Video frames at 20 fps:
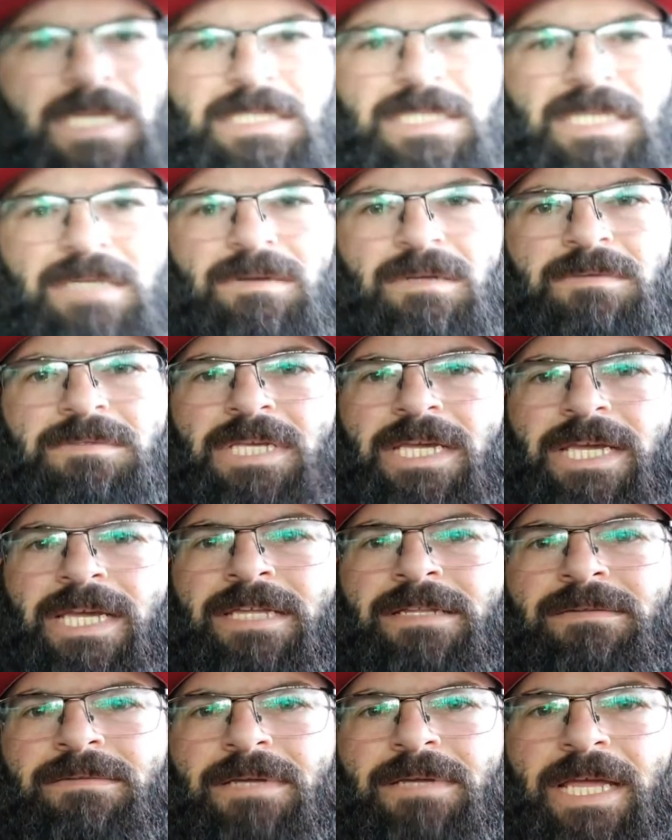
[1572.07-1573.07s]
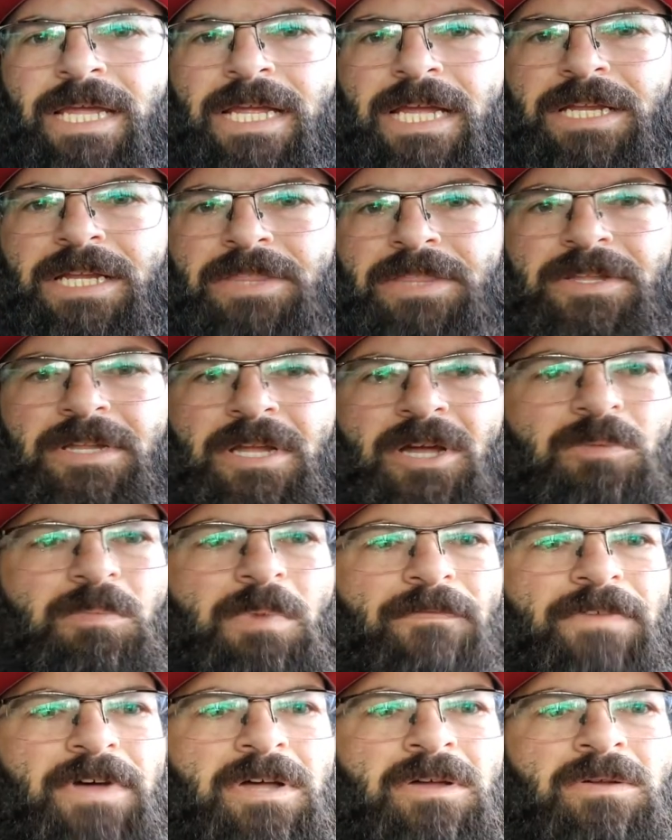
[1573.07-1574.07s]
see what I'm saying? I ain't got nothing to hold
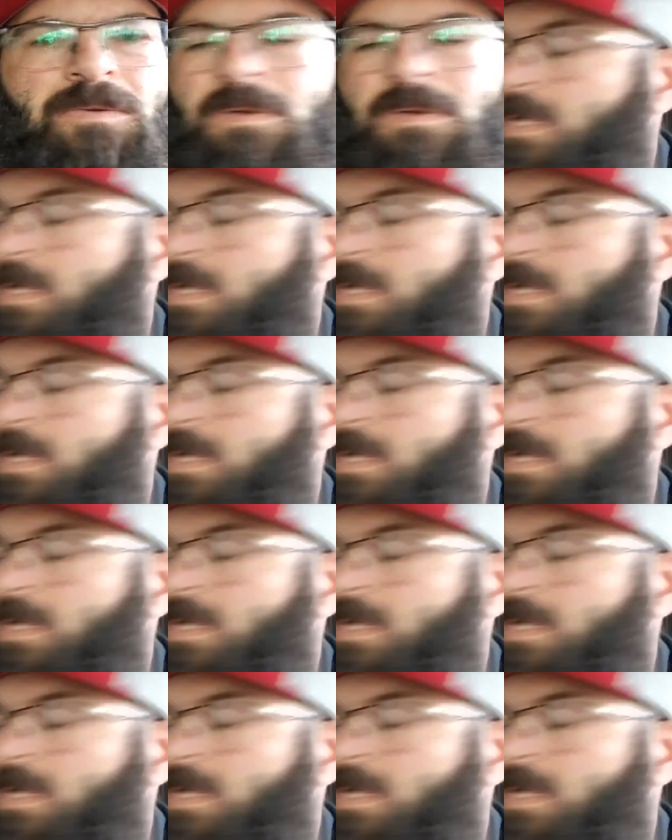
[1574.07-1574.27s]
my phone.